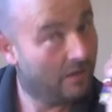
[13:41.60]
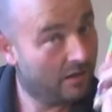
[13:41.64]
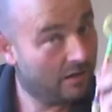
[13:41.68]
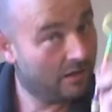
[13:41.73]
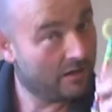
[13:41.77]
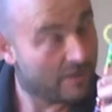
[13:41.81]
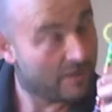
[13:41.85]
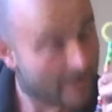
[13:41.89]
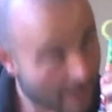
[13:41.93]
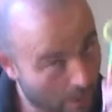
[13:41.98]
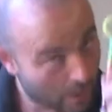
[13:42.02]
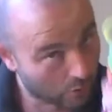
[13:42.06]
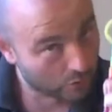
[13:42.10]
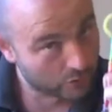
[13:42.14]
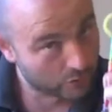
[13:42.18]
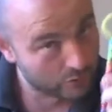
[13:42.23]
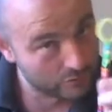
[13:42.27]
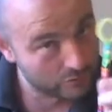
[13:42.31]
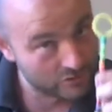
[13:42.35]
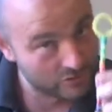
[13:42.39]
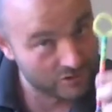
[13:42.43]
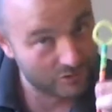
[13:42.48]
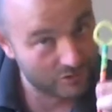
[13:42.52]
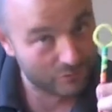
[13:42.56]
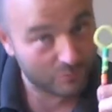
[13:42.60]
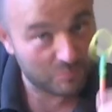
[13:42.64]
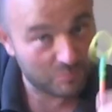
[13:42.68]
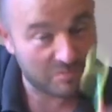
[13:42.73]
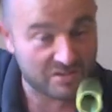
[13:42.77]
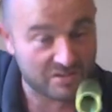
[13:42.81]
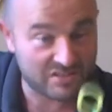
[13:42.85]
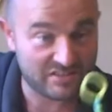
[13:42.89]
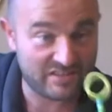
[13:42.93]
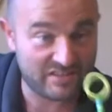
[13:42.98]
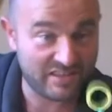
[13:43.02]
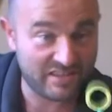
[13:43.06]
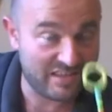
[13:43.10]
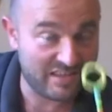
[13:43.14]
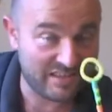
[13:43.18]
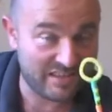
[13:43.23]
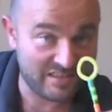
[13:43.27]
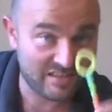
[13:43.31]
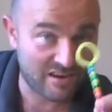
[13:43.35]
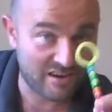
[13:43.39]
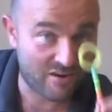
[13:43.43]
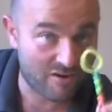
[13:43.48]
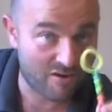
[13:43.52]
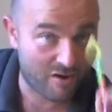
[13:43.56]
now you do, because these
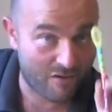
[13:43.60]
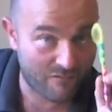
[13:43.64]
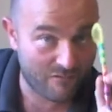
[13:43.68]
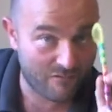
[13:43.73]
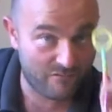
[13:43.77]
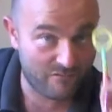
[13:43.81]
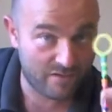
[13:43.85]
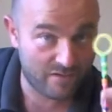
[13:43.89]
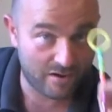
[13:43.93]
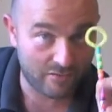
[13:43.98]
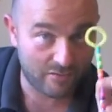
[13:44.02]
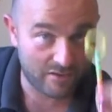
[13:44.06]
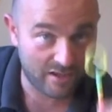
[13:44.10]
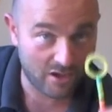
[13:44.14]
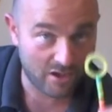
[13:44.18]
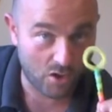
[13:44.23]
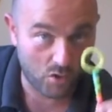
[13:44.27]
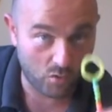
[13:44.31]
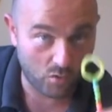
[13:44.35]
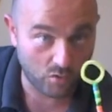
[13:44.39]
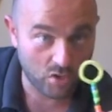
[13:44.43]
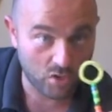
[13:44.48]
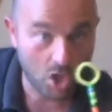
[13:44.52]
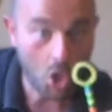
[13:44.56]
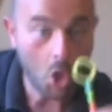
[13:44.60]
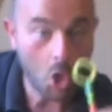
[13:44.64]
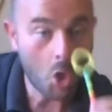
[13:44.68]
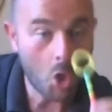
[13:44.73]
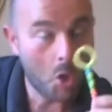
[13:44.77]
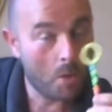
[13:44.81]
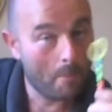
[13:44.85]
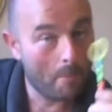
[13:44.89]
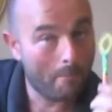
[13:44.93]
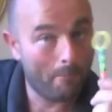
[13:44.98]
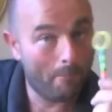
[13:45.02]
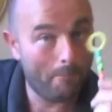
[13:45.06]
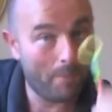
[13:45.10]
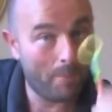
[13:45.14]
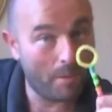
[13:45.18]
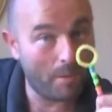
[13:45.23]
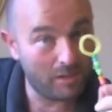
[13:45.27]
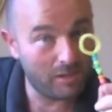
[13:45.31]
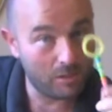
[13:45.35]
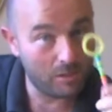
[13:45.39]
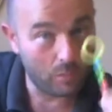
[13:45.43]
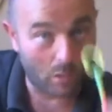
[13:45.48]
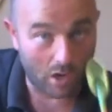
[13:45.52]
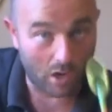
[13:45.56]
are our very own
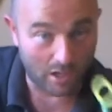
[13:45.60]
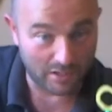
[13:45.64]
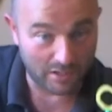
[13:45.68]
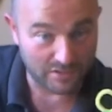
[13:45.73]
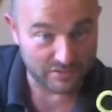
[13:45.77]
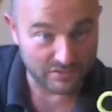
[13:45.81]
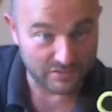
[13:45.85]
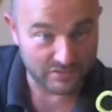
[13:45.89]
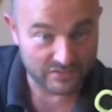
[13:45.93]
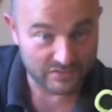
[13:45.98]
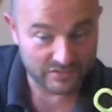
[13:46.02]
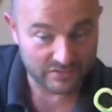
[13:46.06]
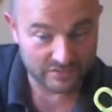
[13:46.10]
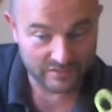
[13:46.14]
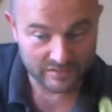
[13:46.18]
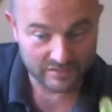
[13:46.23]
bubble wands.